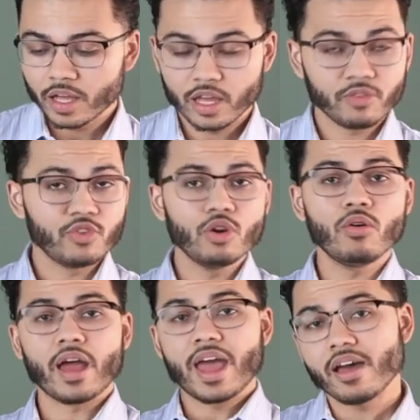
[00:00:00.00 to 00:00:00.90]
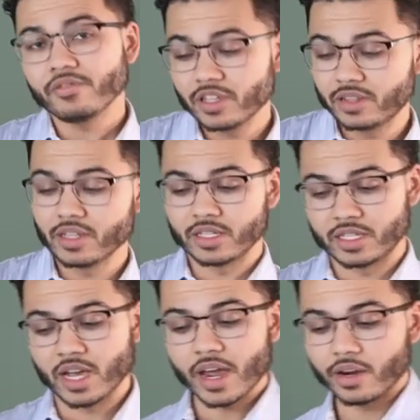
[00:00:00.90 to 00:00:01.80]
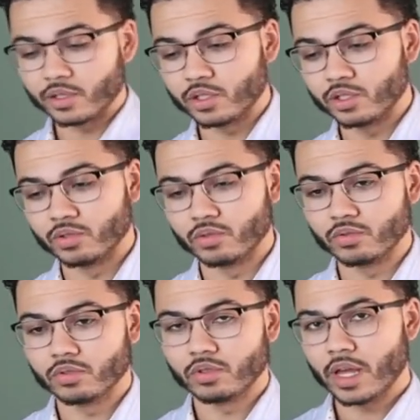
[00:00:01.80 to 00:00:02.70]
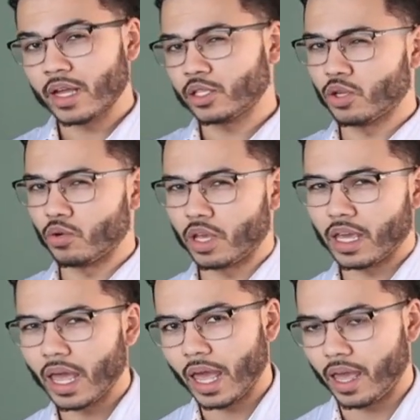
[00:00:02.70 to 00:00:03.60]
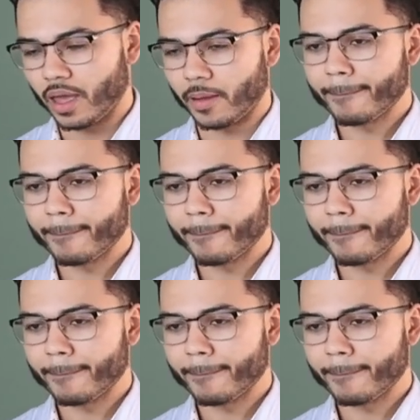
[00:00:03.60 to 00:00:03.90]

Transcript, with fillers: If you don't have the desire to, that's okay.